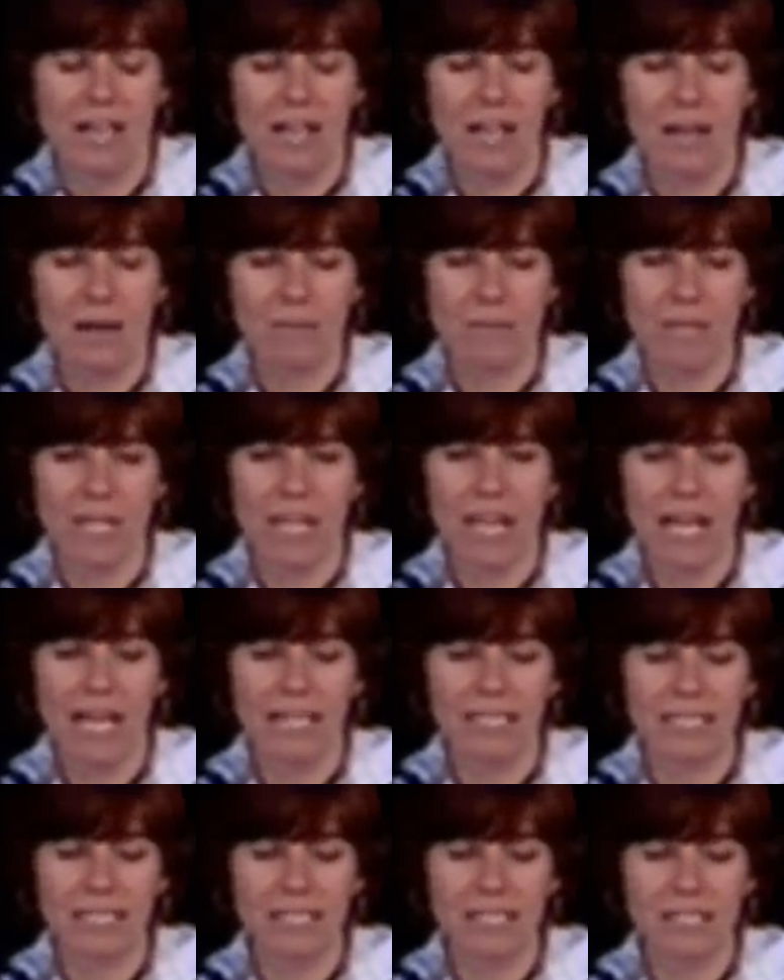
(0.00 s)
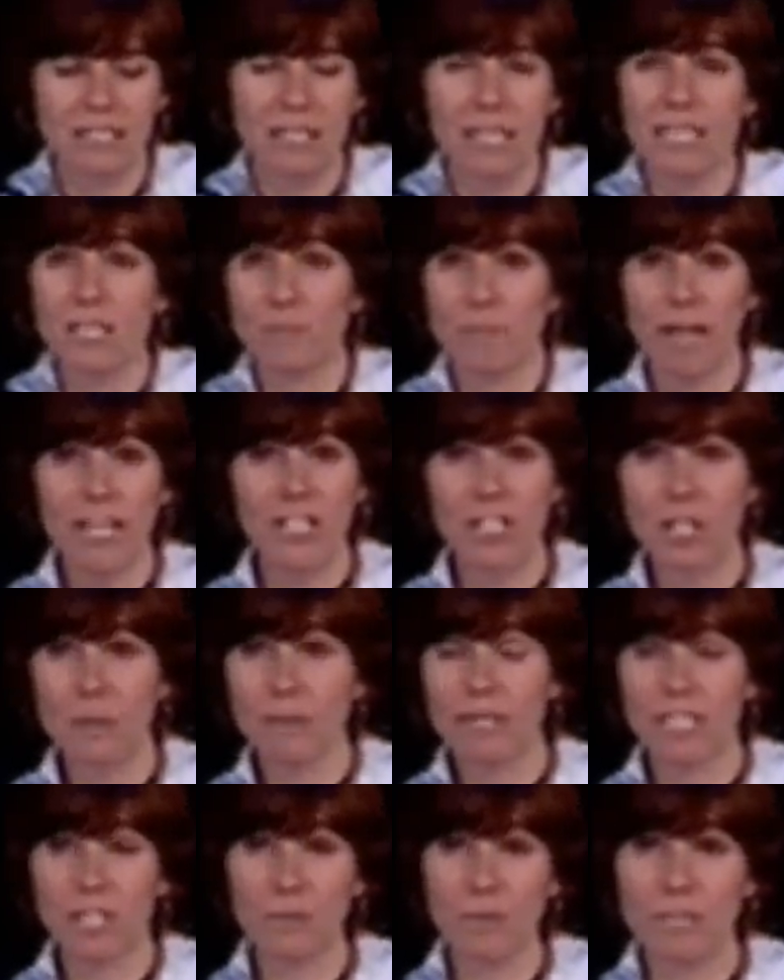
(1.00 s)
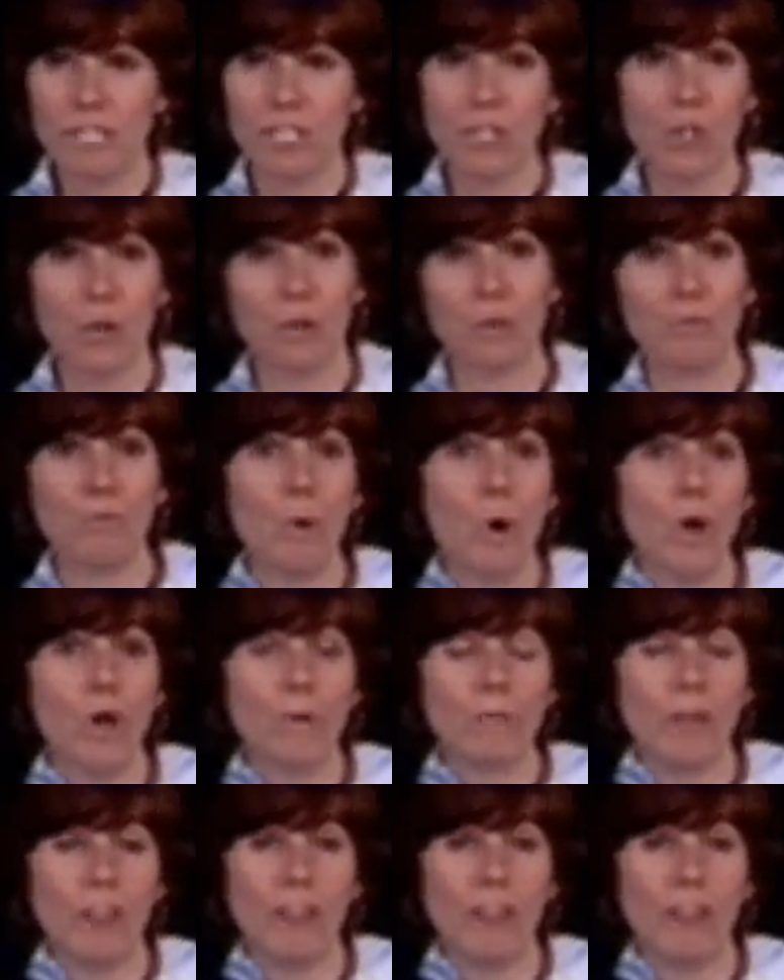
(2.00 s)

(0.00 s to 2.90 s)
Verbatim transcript: Um, and especially because we didn't go to war